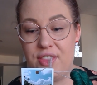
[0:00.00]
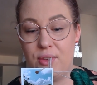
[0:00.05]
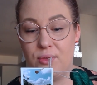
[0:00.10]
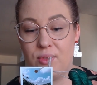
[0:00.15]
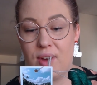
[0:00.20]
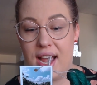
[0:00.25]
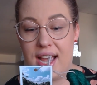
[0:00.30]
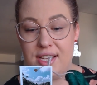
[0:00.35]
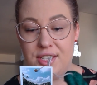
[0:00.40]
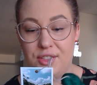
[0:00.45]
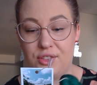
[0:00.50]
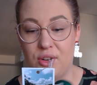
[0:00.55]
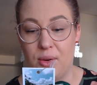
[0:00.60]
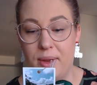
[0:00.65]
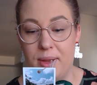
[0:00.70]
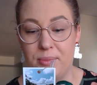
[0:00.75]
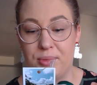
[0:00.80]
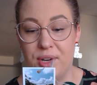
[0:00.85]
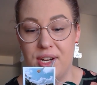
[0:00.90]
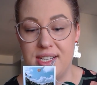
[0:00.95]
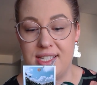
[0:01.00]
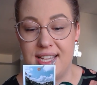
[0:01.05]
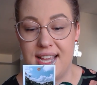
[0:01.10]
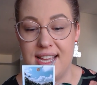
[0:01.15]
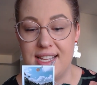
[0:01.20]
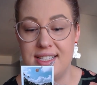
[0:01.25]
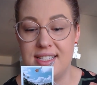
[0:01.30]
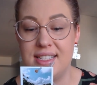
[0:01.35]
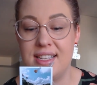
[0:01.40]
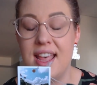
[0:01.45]
the rice growing
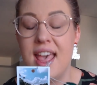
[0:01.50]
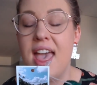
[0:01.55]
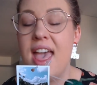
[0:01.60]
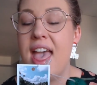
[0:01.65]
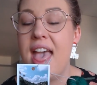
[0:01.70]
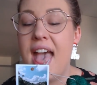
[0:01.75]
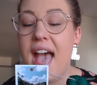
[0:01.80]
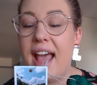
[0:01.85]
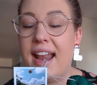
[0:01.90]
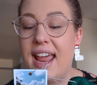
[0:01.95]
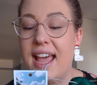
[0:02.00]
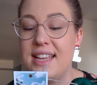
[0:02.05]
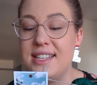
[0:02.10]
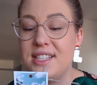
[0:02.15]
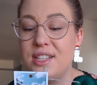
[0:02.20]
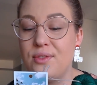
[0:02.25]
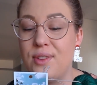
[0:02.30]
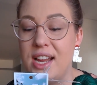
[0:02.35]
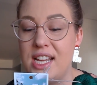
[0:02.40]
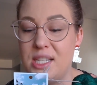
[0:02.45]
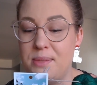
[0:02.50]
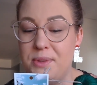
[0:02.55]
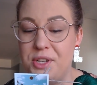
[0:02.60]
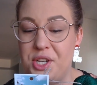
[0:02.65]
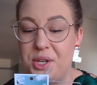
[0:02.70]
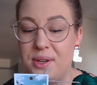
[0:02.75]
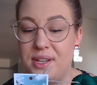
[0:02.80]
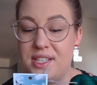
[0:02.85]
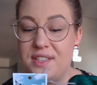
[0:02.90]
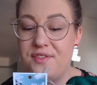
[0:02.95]
process, and as the rice
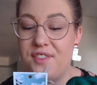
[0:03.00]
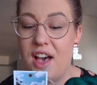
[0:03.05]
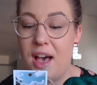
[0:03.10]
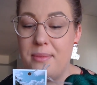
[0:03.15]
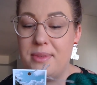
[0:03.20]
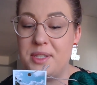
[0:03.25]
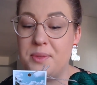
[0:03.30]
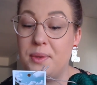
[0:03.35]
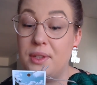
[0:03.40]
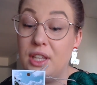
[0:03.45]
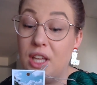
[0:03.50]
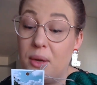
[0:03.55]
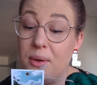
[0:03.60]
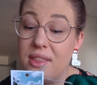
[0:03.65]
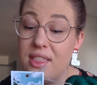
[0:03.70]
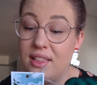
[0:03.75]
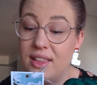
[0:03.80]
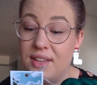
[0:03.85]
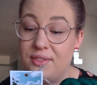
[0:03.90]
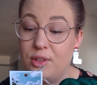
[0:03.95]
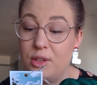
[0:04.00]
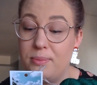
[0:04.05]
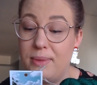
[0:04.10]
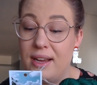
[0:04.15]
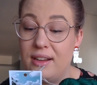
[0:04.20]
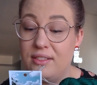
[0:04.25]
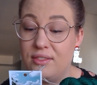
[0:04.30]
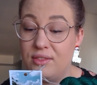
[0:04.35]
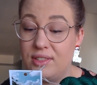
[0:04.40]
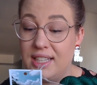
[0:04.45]
matures, farmers will lower the level
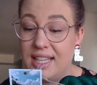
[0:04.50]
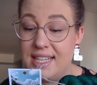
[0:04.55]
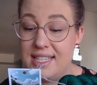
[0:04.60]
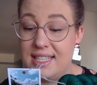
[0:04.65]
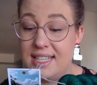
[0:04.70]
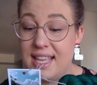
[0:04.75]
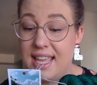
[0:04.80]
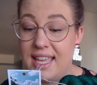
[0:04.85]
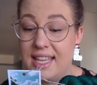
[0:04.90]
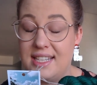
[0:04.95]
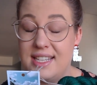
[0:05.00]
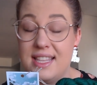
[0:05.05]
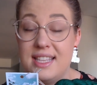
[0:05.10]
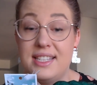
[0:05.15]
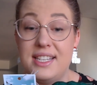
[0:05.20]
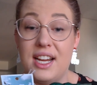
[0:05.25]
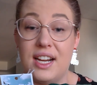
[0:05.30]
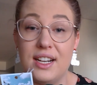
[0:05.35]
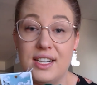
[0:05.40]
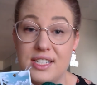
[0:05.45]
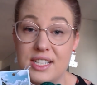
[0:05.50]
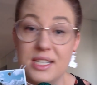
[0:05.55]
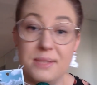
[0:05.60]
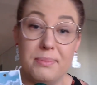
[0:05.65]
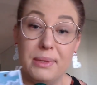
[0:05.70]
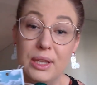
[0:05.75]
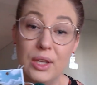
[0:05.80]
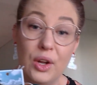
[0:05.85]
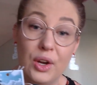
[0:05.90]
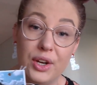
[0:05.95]
by releasing it into the terraces
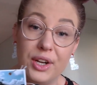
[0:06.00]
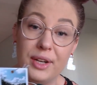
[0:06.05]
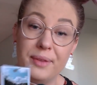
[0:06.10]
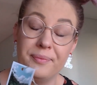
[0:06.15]
below.